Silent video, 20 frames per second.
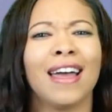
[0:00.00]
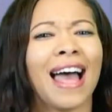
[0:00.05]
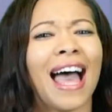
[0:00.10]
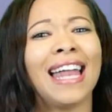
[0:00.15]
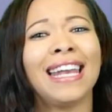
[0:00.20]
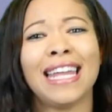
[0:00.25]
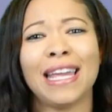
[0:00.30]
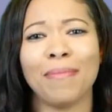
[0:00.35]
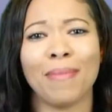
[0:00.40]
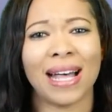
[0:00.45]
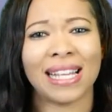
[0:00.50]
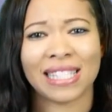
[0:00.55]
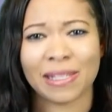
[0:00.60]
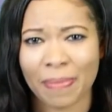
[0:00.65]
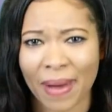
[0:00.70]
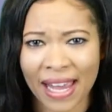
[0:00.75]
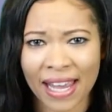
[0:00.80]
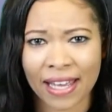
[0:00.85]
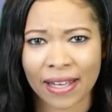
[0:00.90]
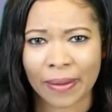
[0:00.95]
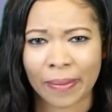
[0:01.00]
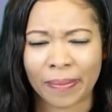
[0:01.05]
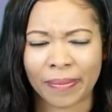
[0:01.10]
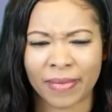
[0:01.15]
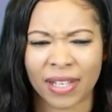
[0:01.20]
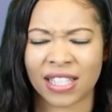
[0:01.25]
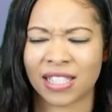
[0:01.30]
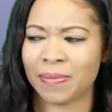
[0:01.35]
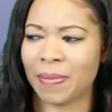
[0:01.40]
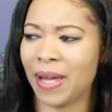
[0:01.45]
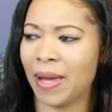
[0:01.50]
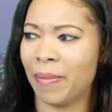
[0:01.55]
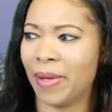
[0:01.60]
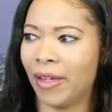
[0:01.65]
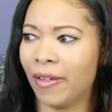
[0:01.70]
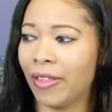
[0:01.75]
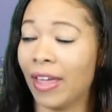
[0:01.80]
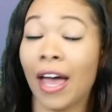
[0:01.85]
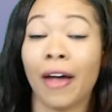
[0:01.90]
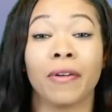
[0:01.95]
I need my Spam. Is Spam
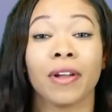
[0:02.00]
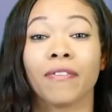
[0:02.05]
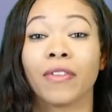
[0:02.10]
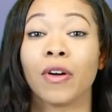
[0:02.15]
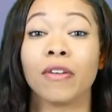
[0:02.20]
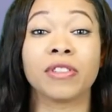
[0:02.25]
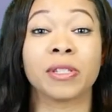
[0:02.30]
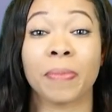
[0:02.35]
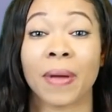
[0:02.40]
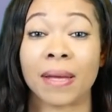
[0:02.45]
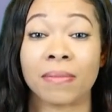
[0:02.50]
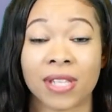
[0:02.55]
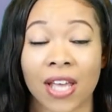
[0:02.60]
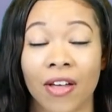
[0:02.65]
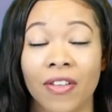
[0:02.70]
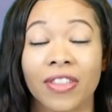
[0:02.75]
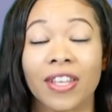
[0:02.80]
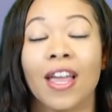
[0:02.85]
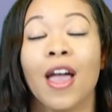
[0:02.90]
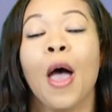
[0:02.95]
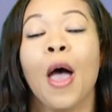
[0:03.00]
healthy? I don't even know if Spam's healthy,